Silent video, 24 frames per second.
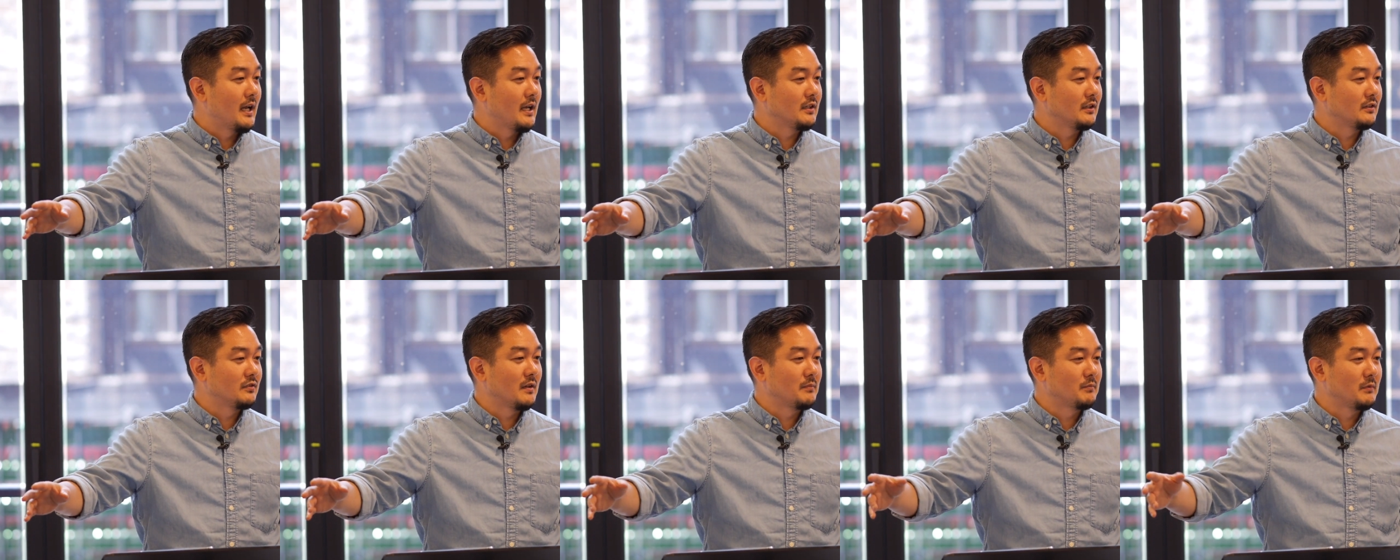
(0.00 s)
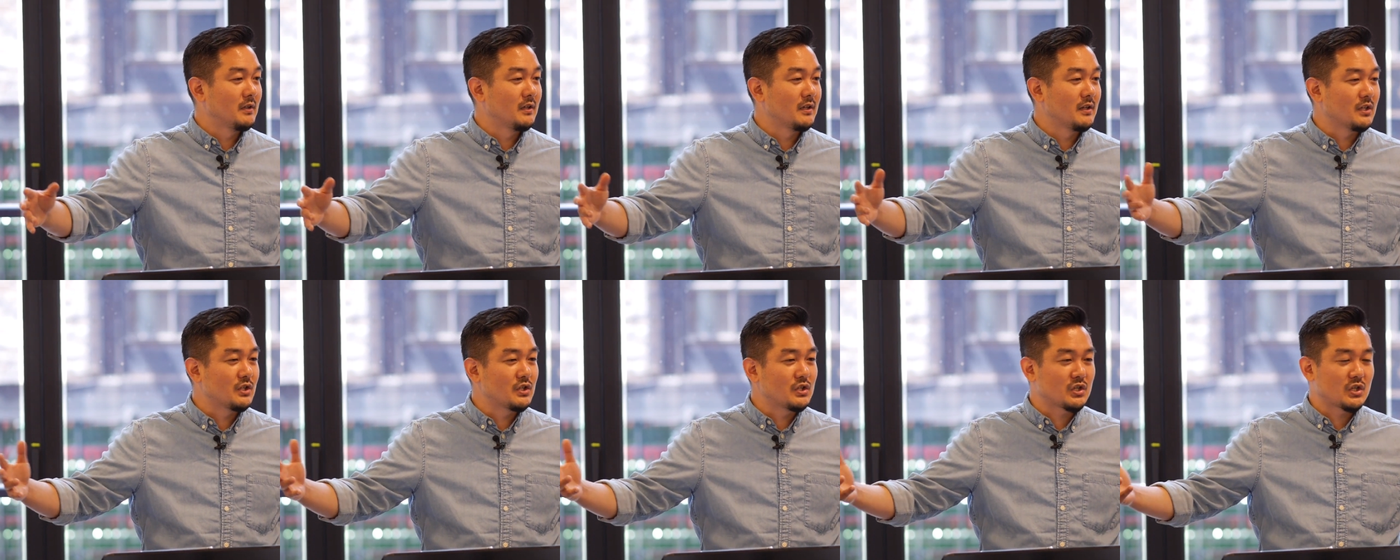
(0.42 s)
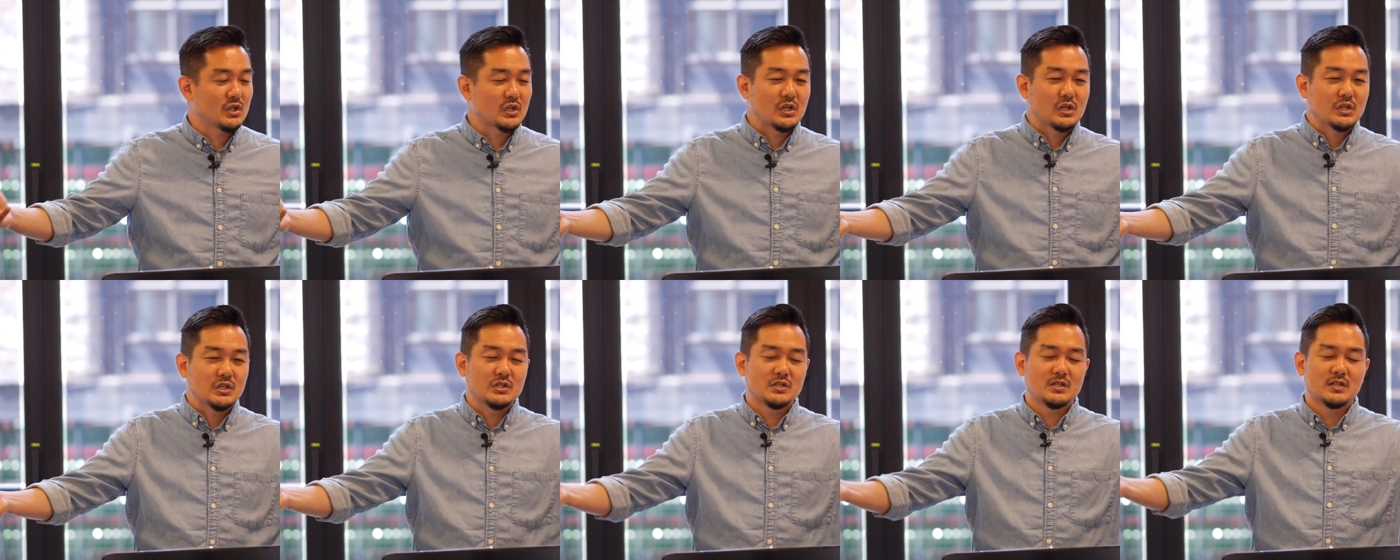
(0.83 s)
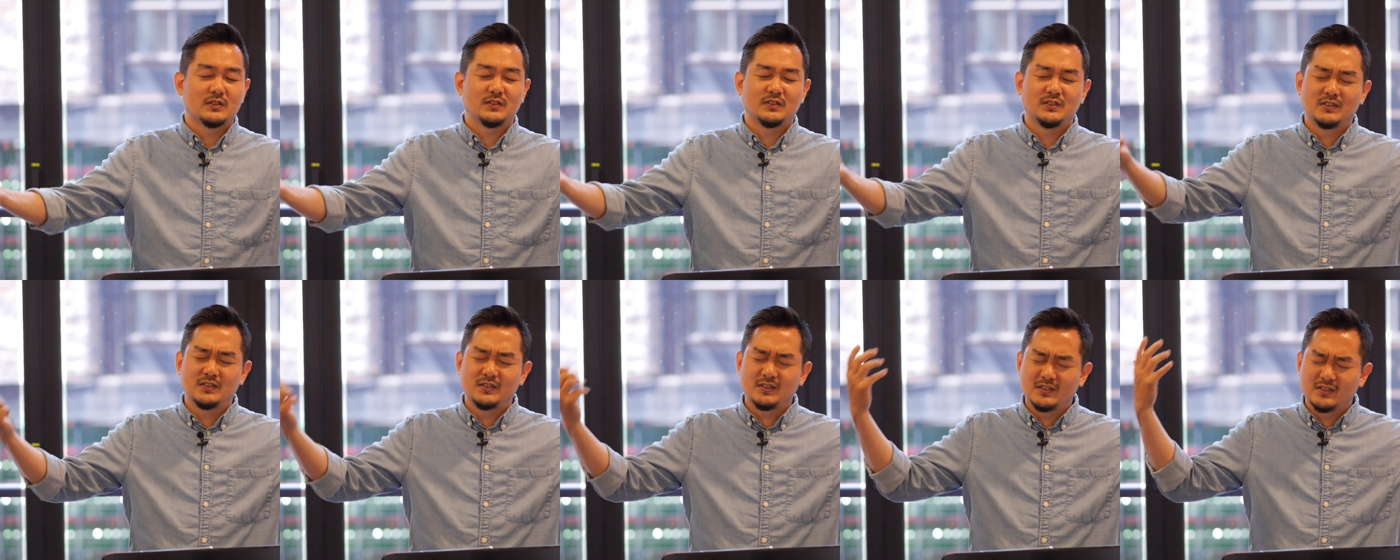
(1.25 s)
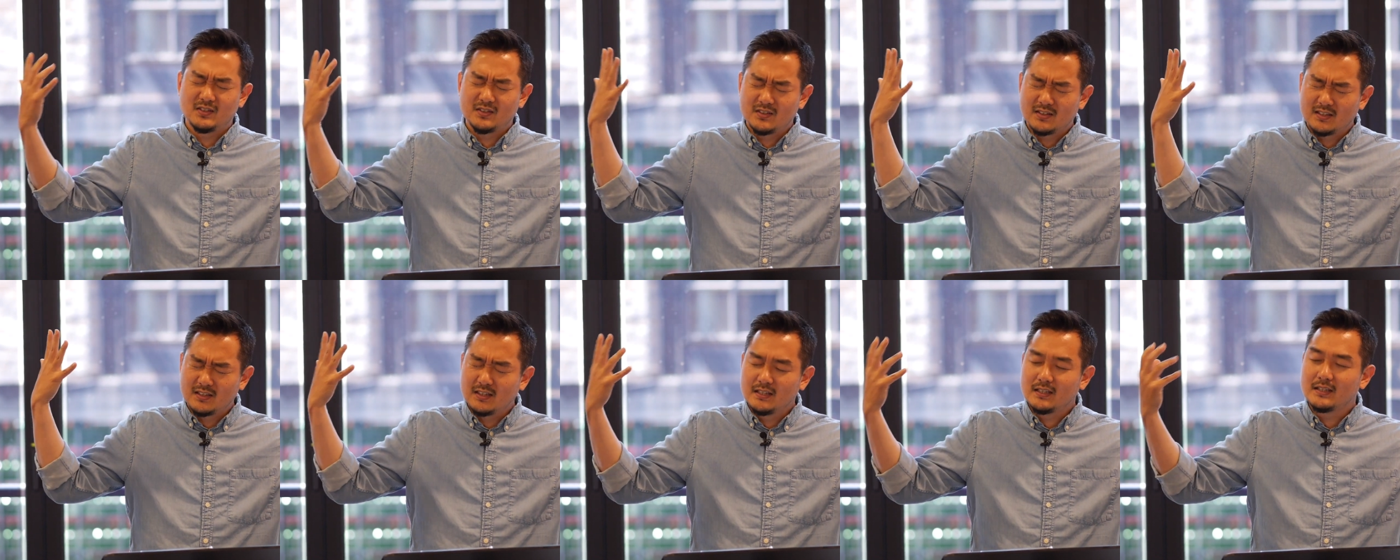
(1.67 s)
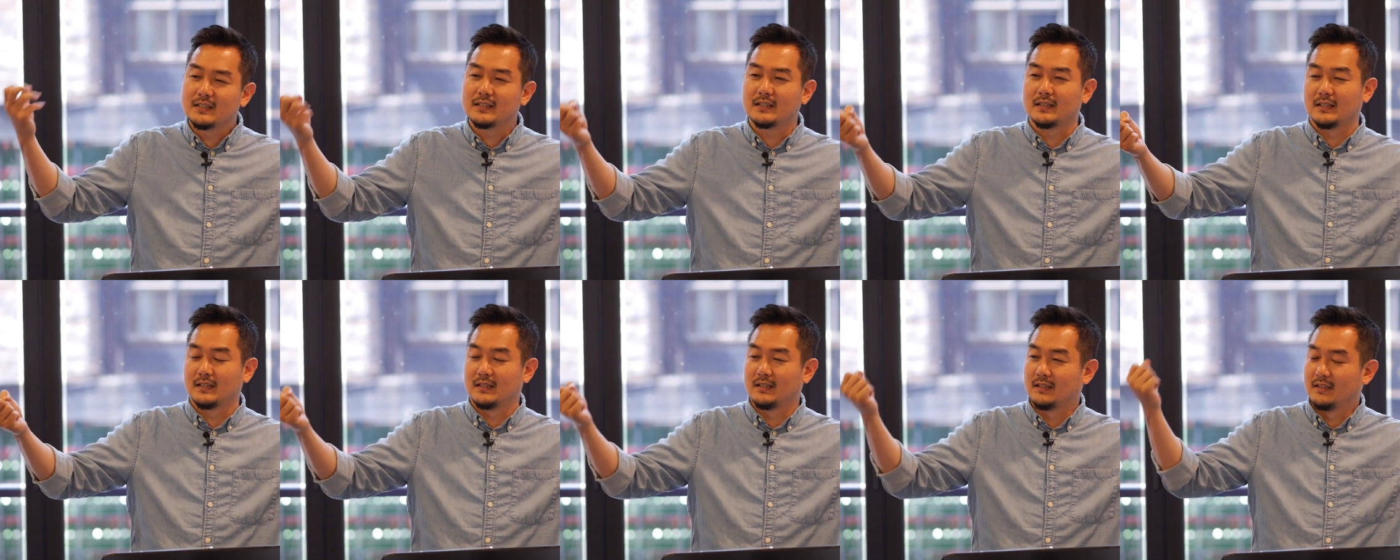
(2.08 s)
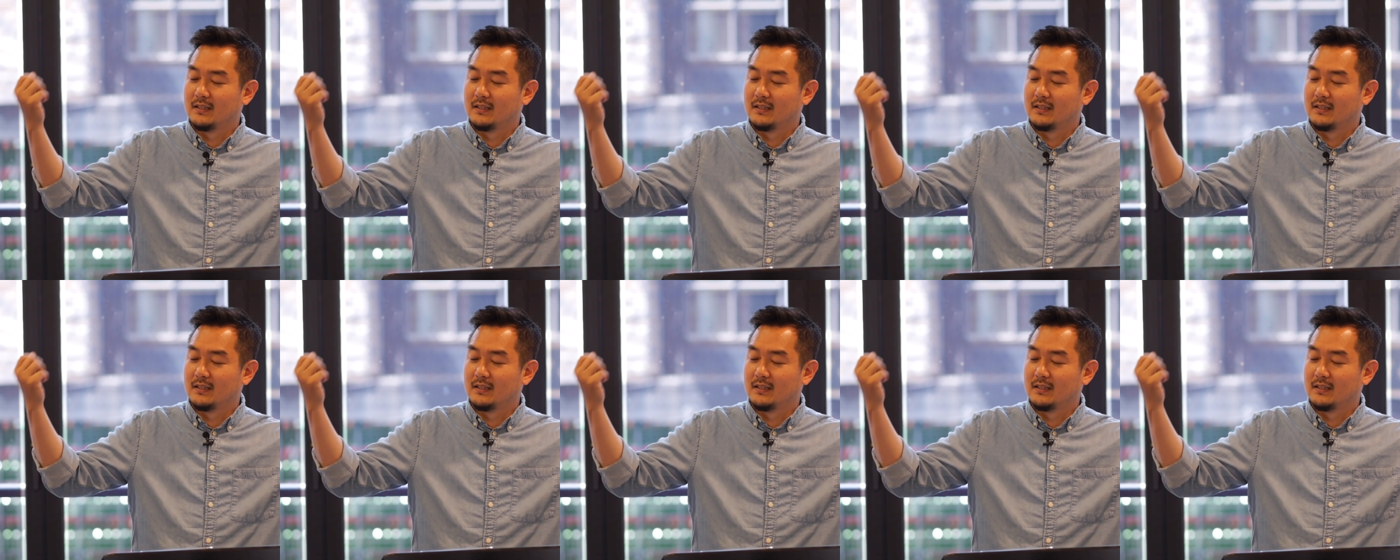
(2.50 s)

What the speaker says: I just remember the church just singing.